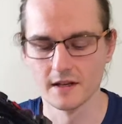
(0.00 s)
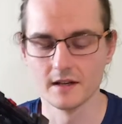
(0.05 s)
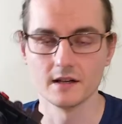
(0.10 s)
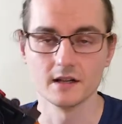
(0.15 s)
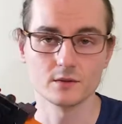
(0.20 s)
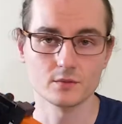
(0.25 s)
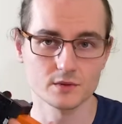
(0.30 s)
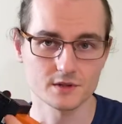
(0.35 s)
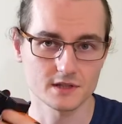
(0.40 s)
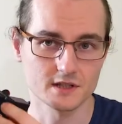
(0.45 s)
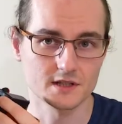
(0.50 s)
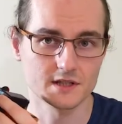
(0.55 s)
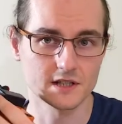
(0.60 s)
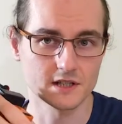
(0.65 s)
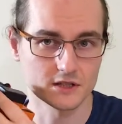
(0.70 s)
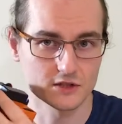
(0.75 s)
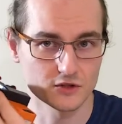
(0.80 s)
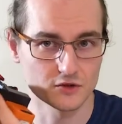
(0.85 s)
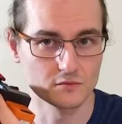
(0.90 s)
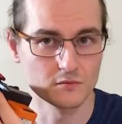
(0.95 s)
It was
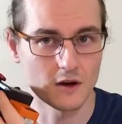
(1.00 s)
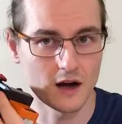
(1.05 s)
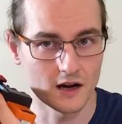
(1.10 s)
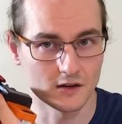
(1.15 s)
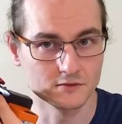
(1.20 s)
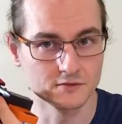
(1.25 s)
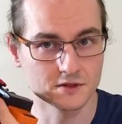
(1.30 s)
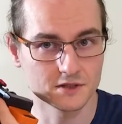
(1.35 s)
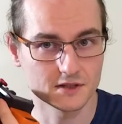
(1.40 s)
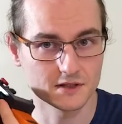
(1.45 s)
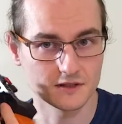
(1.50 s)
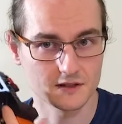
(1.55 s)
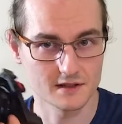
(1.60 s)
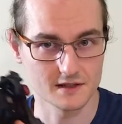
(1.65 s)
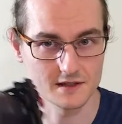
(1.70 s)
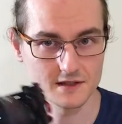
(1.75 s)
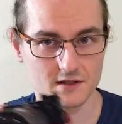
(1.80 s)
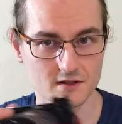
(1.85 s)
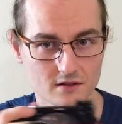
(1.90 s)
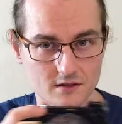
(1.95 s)
easier to mount
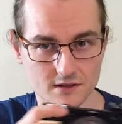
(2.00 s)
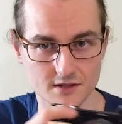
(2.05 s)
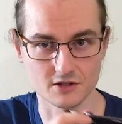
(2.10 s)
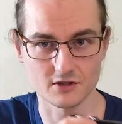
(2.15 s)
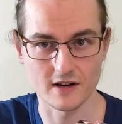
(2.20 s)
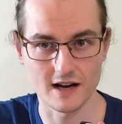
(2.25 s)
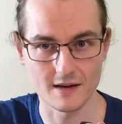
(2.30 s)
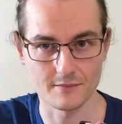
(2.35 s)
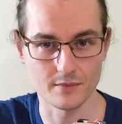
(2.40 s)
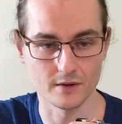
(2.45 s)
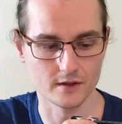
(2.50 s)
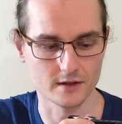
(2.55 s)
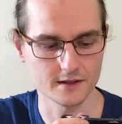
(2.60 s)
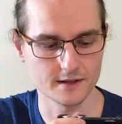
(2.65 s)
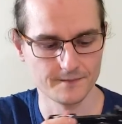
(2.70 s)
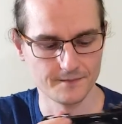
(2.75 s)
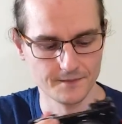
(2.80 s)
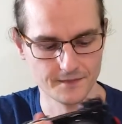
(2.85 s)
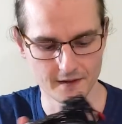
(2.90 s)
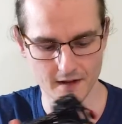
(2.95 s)
this on tripod,